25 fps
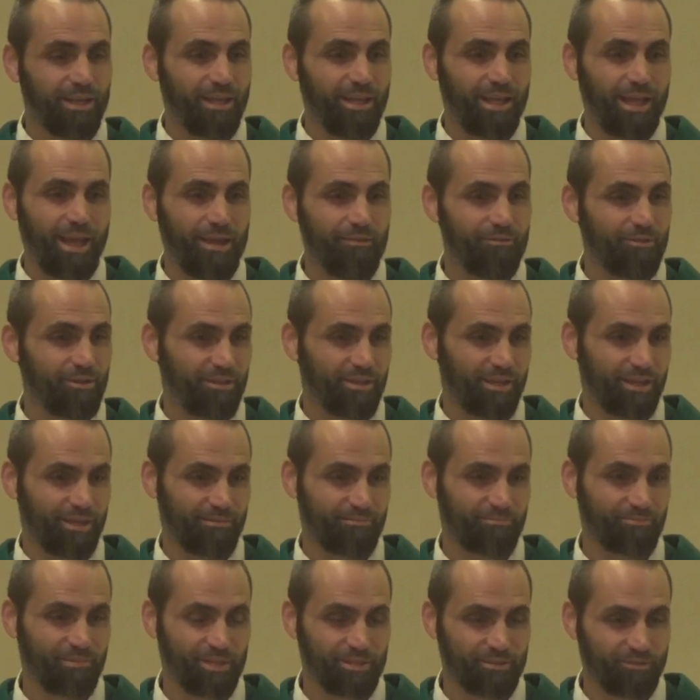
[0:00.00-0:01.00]
everything
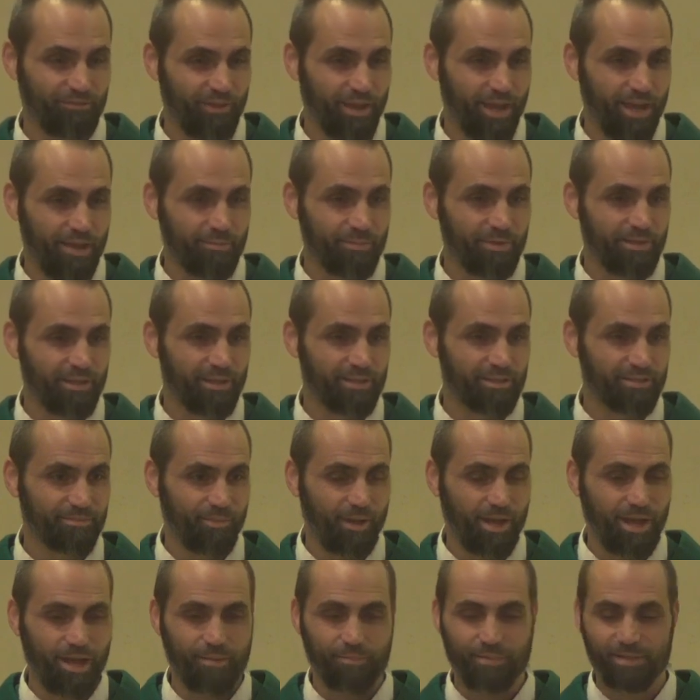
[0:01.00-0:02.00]
his family, his
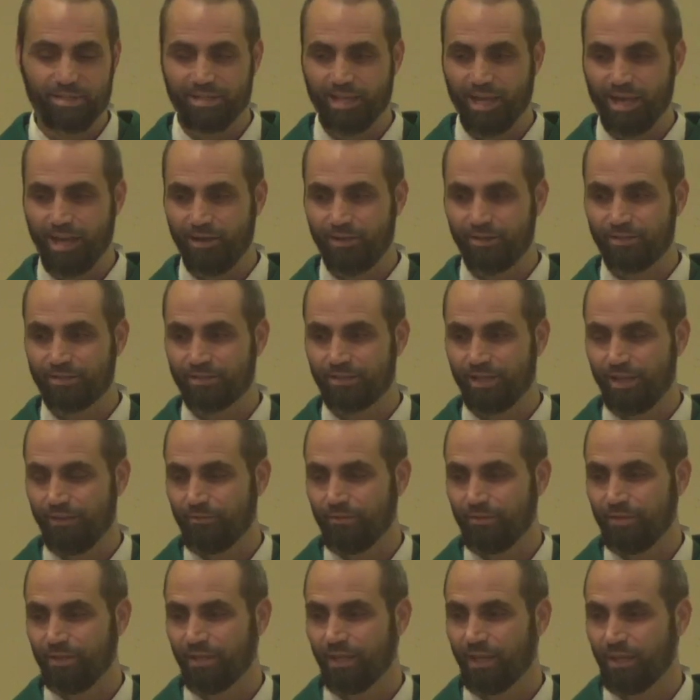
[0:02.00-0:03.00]
mom, his house,
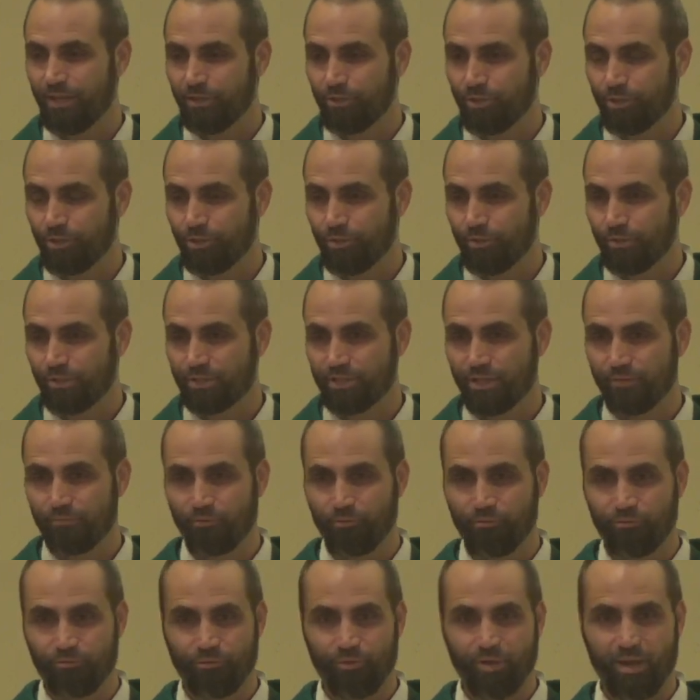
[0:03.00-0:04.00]
everything he knew, his
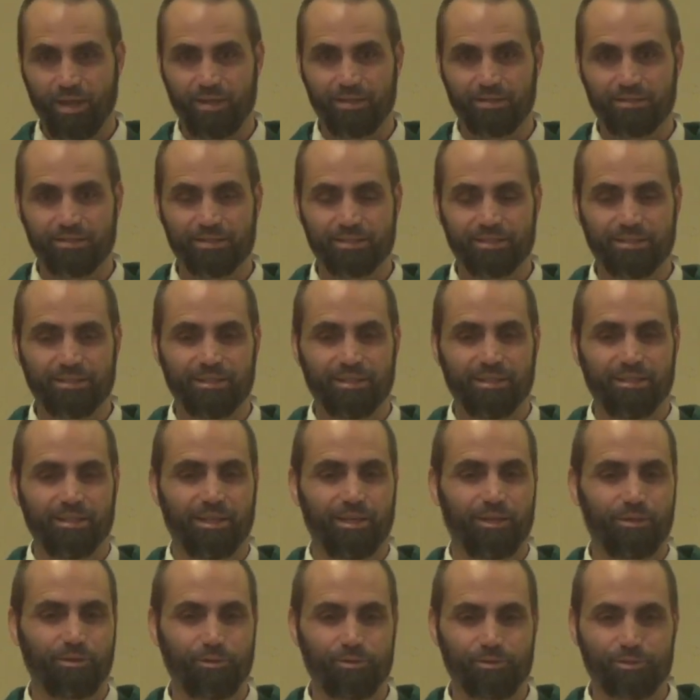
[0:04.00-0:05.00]
different friends,
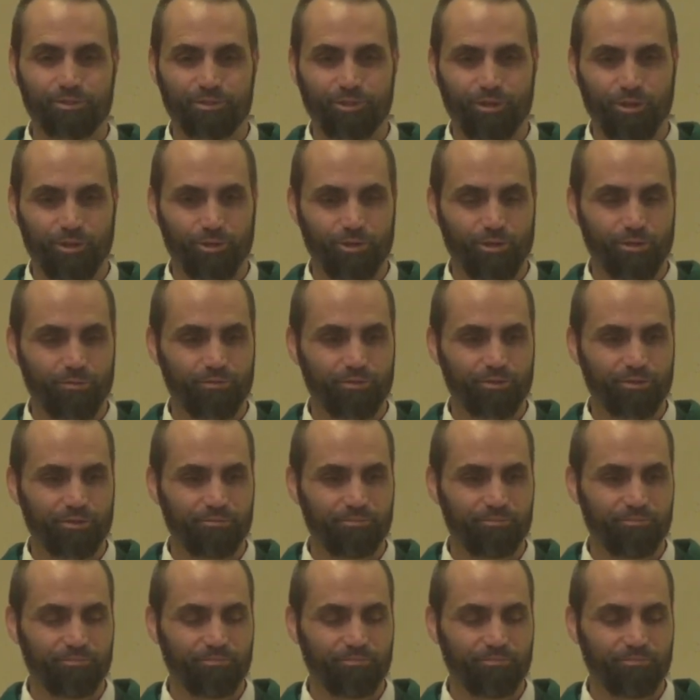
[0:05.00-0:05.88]
and go start over.